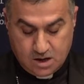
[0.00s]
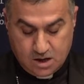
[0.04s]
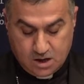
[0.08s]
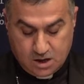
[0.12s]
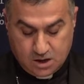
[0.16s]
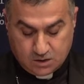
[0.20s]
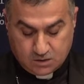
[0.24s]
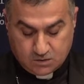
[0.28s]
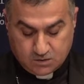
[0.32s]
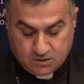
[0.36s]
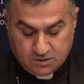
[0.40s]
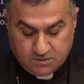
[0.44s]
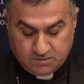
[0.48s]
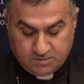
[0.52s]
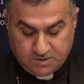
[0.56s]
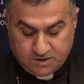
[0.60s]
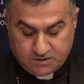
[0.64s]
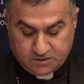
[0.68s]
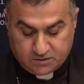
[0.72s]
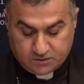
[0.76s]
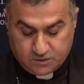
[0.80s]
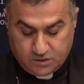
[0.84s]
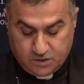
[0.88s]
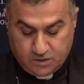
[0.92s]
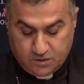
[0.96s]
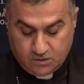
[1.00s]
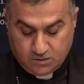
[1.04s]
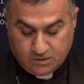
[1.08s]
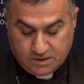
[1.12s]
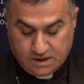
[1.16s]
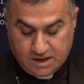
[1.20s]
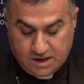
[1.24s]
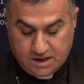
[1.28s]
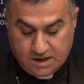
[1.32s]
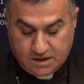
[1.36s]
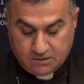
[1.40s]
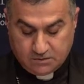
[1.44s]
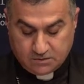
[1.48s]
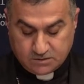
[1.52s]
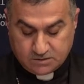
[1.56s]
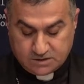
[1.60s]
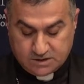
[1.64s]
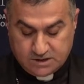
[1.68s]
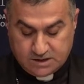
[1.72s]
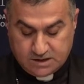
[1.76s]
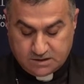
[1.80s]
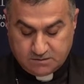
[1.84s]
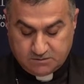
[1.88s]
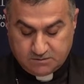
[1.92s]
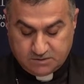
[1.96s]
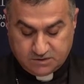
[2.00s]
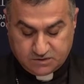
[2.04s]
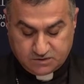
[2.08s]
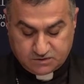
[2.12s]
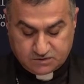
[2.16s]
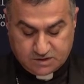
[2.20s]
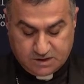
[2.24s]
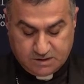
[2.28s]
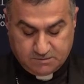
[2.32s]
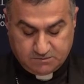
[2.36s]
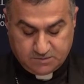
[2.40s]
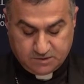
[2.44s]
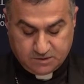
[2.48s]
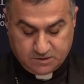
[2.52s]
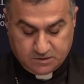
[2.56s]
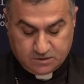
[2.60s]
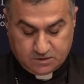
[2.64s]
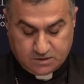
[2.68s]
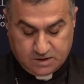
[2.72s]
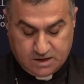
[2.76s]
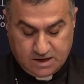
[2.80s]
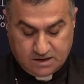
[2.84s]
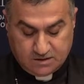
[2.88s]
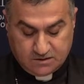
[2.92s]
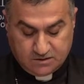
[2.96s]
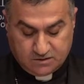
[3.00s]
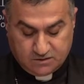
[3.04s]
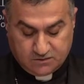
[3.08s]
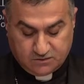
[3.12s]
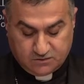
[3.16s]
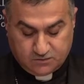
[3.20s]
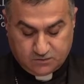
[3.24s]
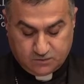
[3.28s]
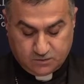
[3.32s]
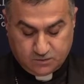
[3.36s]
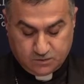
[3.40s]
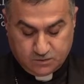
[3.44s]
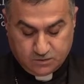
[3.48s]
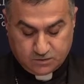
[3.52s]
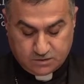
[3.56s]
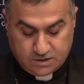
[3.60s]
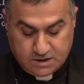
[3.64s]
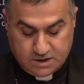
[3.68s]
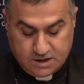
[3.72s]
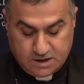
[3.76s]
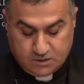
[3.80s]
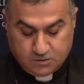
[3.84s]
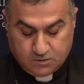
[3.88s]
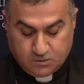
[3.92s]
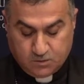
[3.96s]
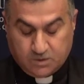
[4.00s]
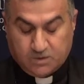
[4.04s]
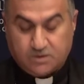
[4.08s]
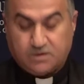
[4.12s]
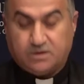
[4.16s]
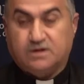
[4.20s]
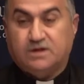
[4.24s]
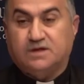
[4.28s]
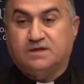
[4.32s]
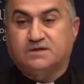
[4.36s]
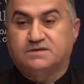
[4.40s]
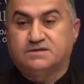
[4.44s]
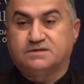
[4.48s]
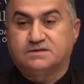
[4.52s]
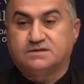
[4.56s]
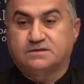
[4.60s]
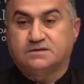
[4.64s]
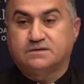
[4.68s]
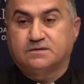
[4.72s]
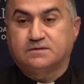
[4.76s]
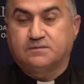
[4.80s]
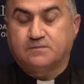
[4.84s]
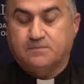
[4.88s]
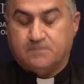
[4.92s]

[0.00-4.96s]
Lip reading: It will be thrown out and be trampled underfoot and worthless.